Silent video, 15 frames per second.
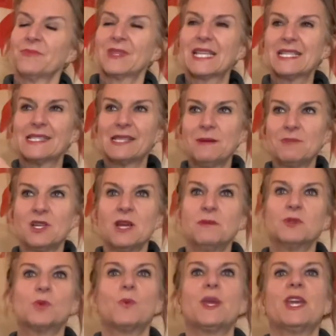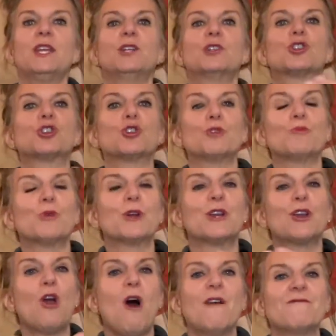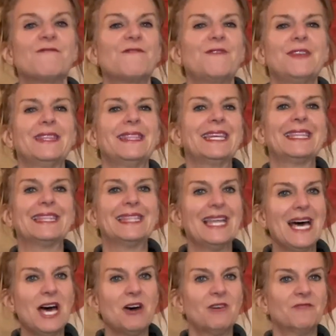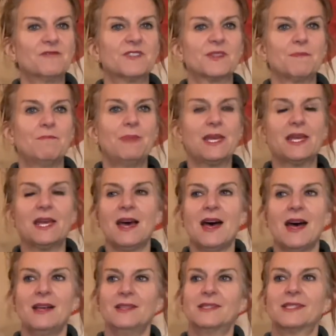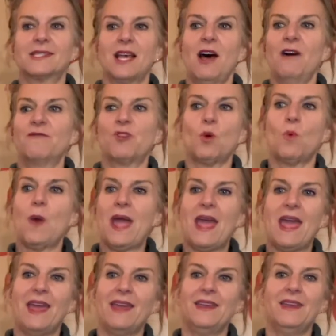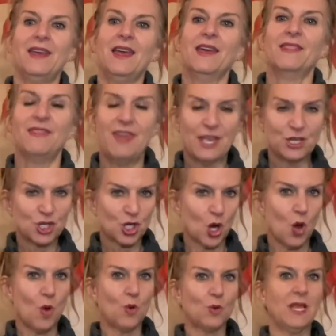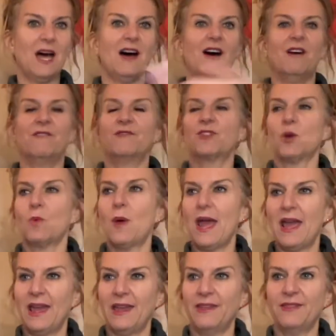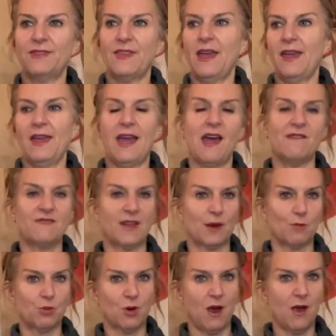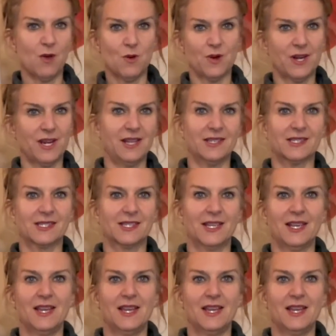Because sometimes we can interpret not feeling loved because of the way they show love, the way they have their priorities.